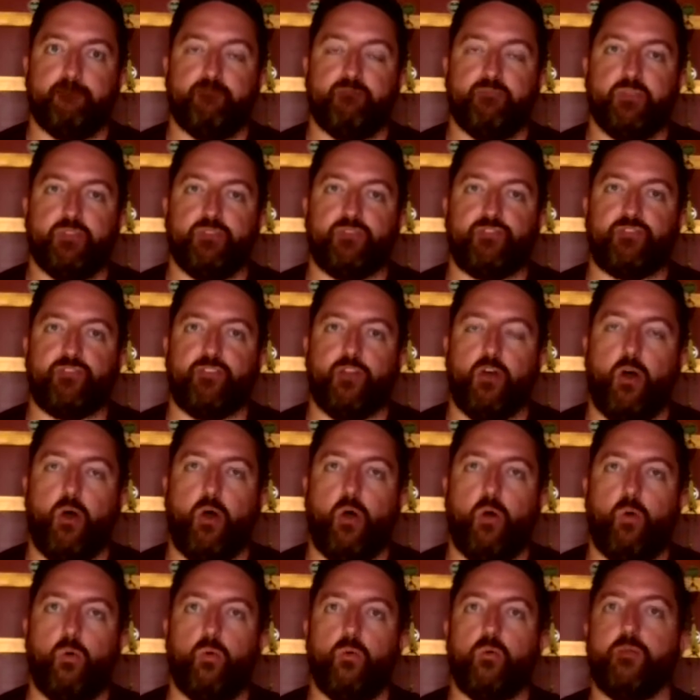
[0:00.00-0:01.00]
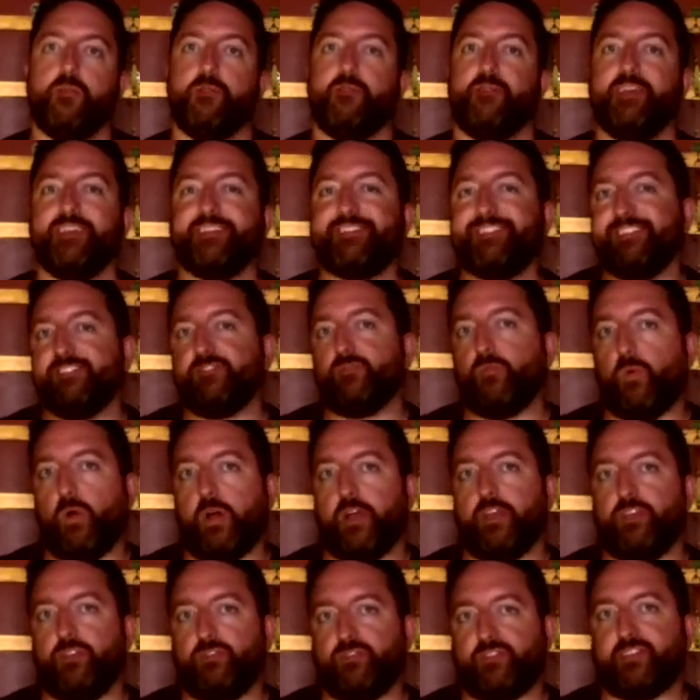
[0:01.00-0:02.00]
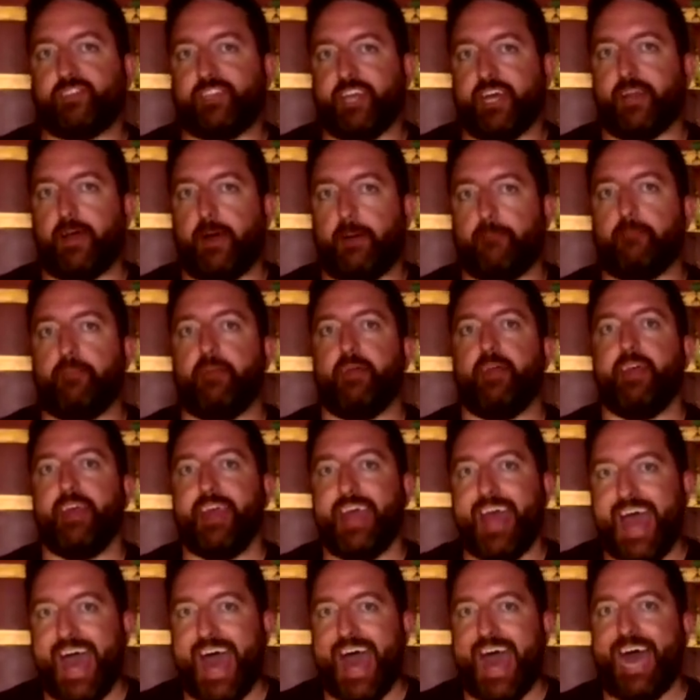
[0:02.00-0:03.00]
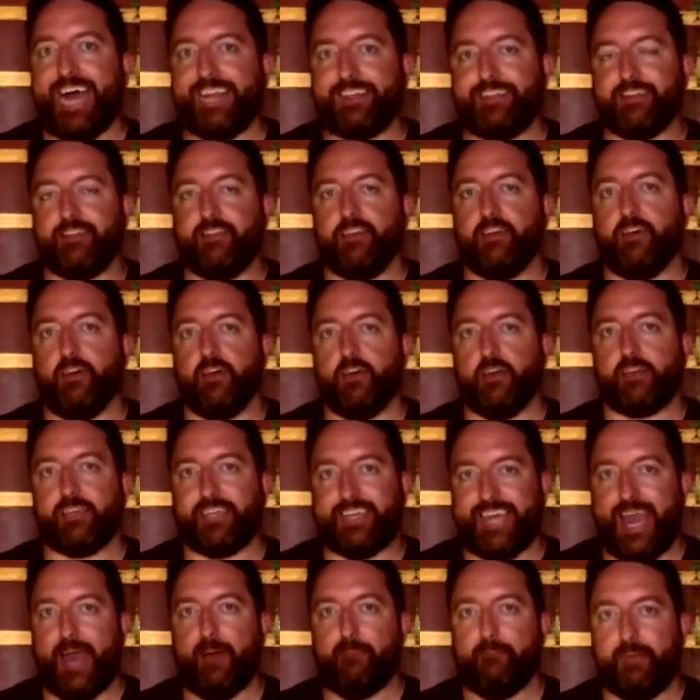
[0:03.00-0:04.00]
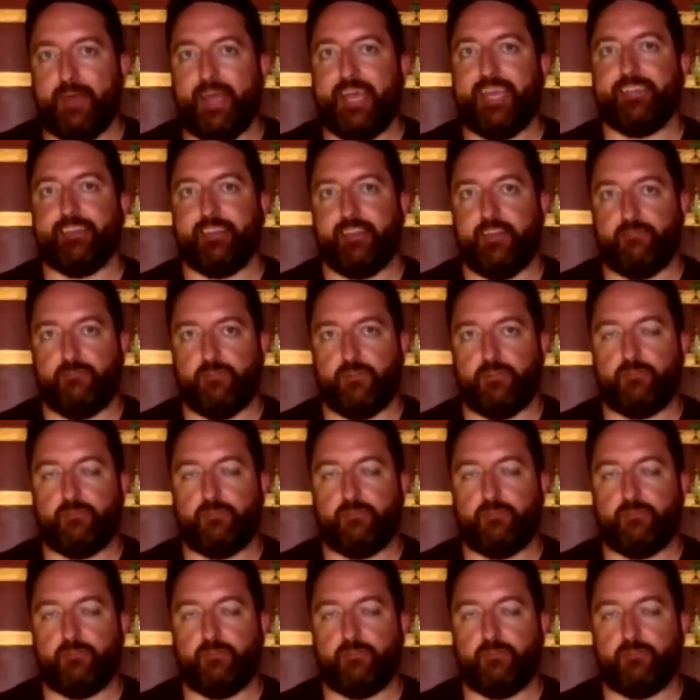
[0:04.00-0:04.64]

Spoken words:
So this is what you set up at the campaign level.